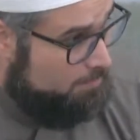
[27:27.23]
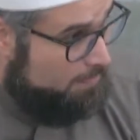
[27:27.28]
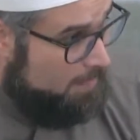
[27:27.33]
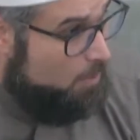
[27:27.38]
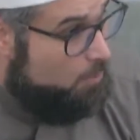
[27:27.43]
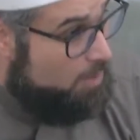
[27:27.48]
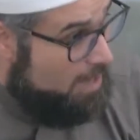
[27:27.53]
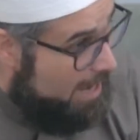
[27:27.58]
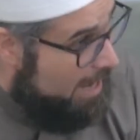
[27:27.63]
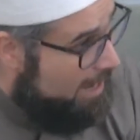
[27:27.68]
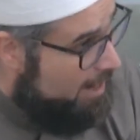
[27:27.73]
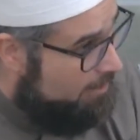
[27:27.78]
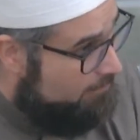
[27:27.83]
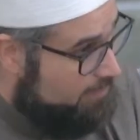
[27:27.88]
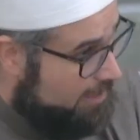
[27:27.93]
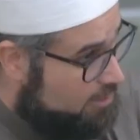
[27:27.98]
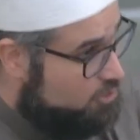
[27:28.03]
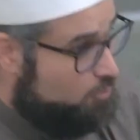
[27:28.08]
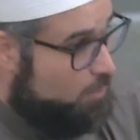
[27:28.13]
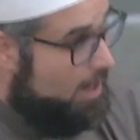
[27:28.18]
And we have.
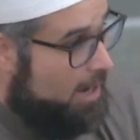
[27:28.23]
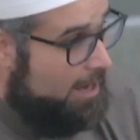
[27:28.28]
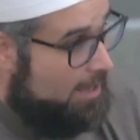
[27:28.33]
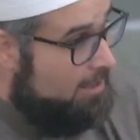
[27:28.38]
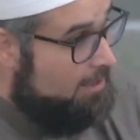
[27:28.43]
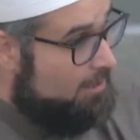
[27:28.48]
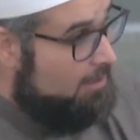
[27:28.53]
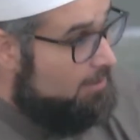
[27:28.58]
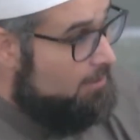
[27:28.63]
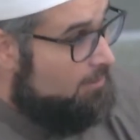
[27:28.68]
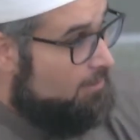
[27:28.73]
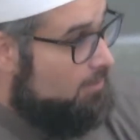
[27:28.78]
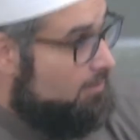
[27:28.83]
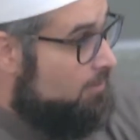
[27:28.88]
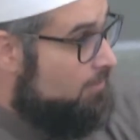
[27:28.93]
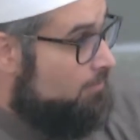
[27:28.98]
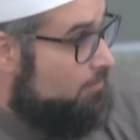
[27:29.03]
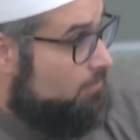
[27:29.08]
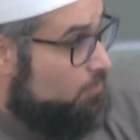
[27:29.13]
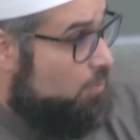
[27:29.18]
That's why
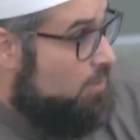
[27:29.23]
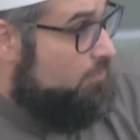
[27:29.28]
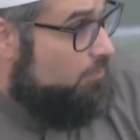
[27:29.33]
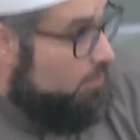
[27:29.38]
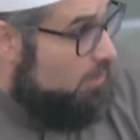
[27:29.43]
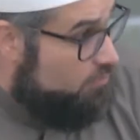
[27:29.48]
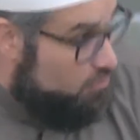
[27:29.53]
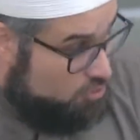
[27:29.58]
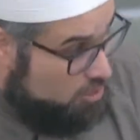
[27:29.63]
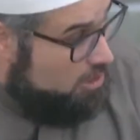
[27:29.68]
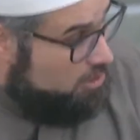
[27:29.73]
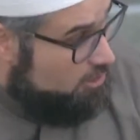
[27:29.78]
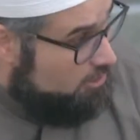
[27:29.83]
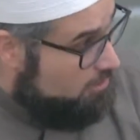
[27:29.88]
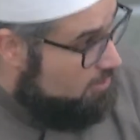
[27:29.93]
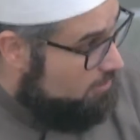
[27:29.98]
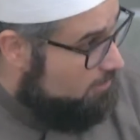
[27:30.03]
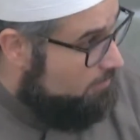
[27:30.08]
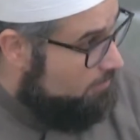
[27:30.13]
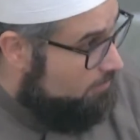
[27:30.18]
we've
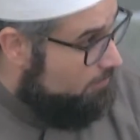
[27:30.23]
struggled.